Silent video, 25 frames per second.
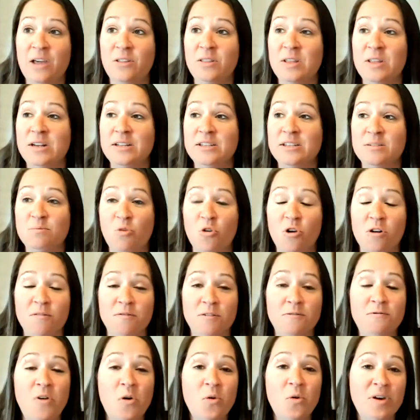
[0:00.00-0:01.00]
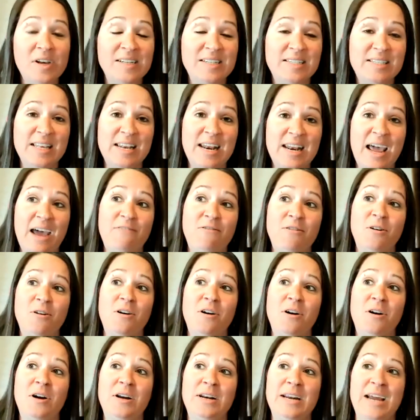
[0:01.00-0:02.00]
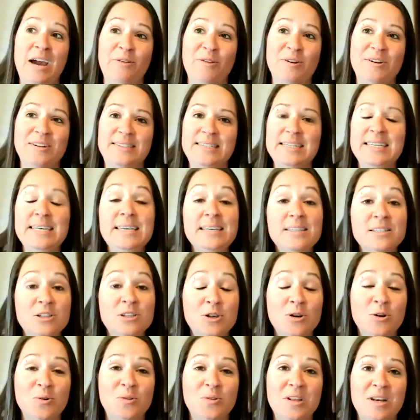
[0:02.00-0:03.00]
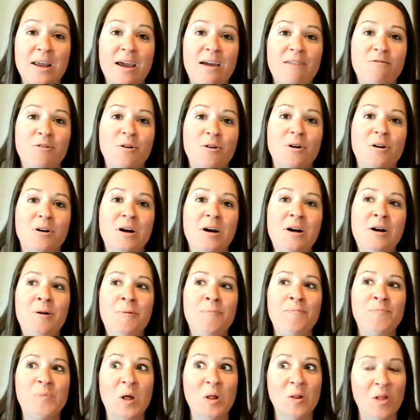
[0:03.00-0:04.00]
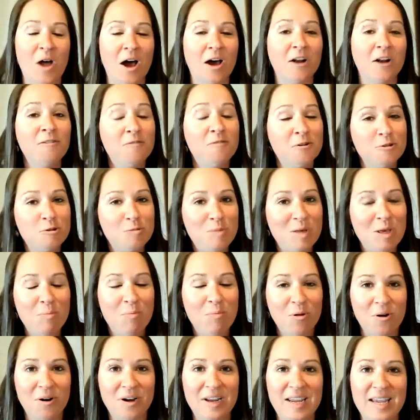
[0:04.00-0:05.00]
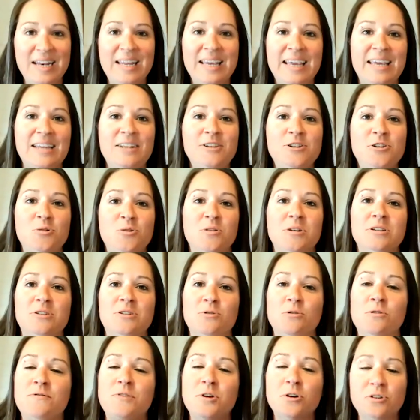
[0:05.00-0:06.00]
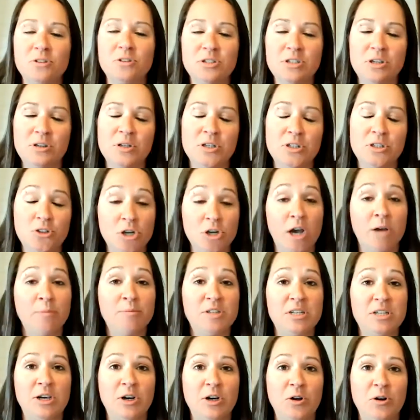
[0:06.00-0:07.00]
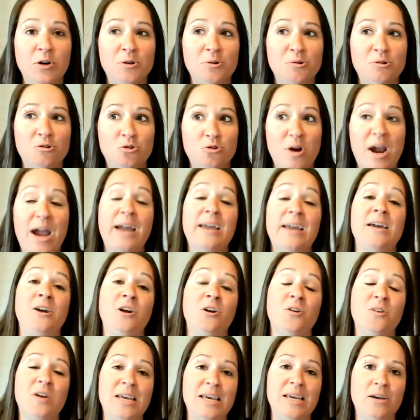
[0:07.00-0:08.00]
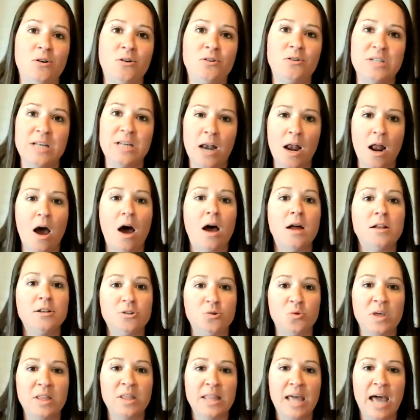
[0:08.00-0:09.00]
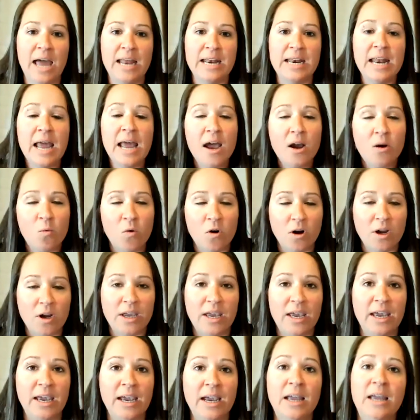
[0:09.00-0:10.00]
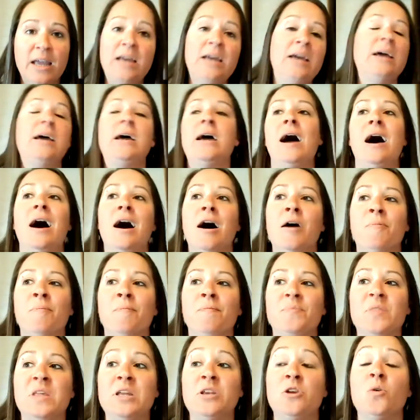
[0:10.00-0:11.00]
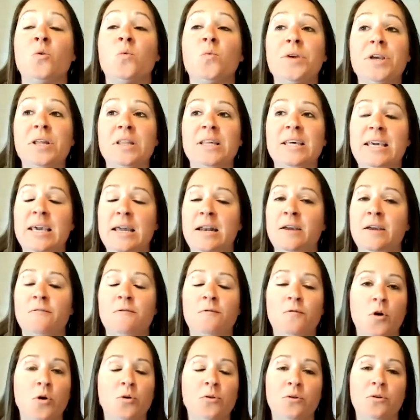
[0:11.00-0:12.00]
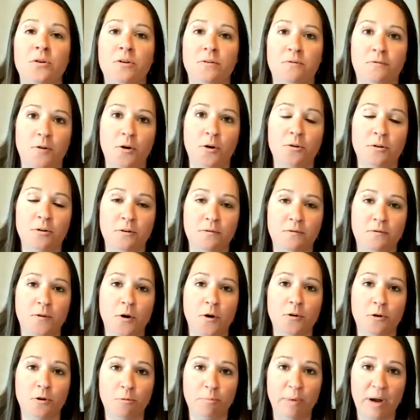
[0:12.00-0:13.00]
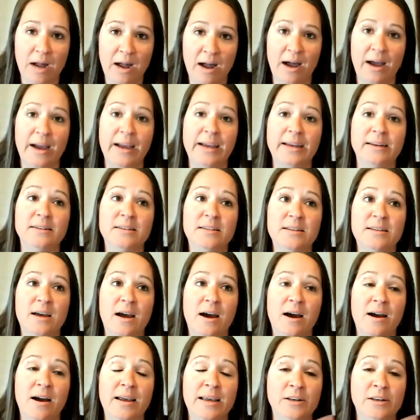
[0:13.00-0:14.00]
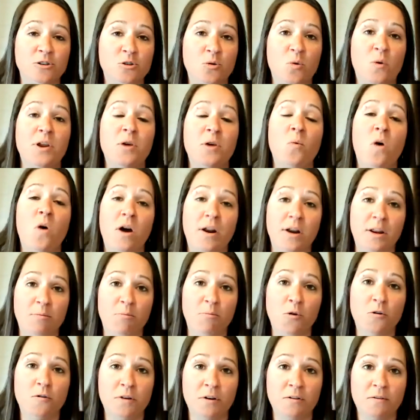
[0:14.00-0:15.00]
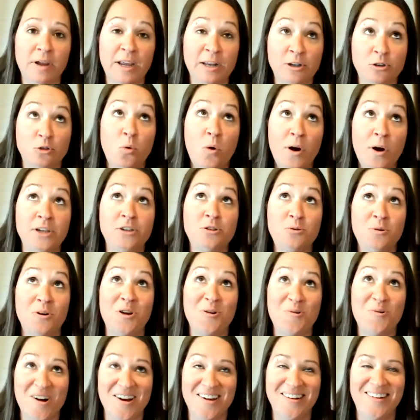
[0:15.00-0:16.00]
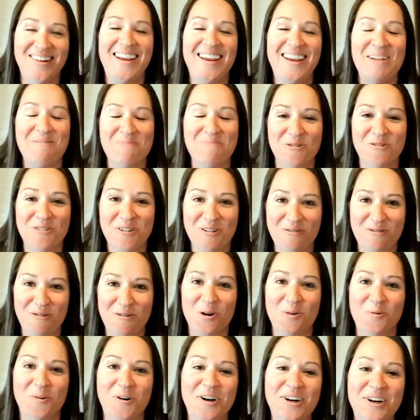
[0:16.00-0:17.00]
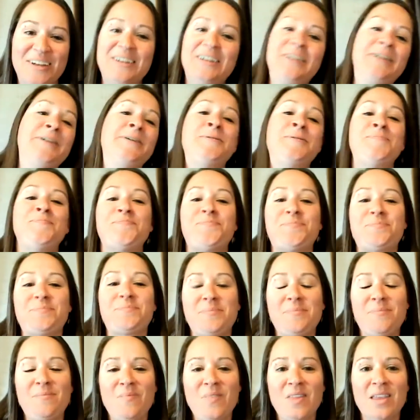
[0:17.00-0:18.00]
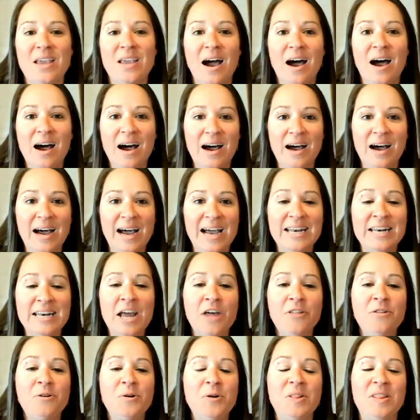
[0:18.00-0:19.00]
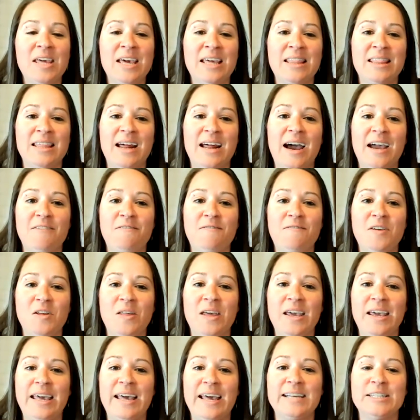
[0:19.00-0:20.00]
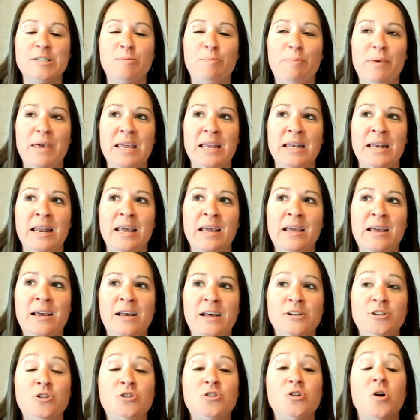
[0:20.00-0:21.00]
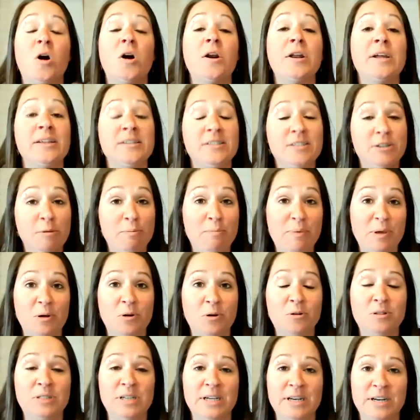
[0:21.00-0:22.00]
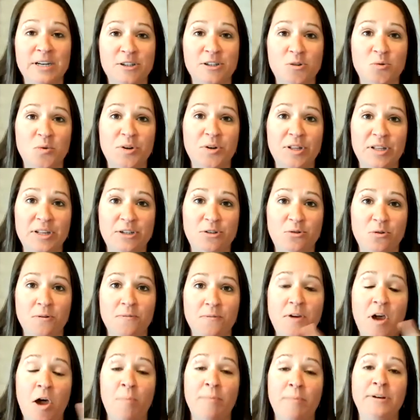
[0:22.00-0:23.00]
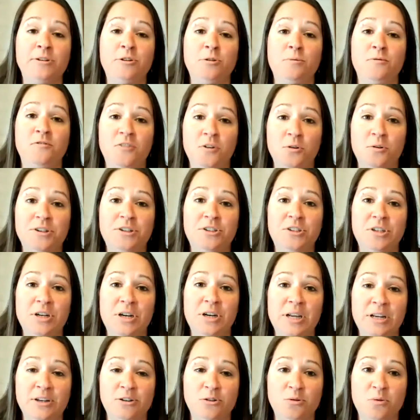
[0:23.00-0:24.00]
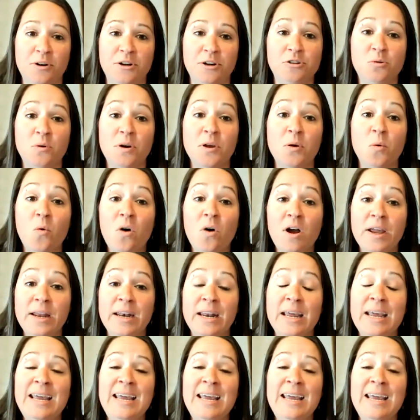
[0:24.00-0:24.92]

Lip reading: that it's more of a focus than ever, now that it's easier than ever, a lot of those people are getting into it. So if you're still a job seeker who's dragging your heels and not doing that networking, then you're really getting further and further and further behind in 2021 and moving forward. Another thing that I feel like has been starting to build and is really sort of coming to fruition in 2021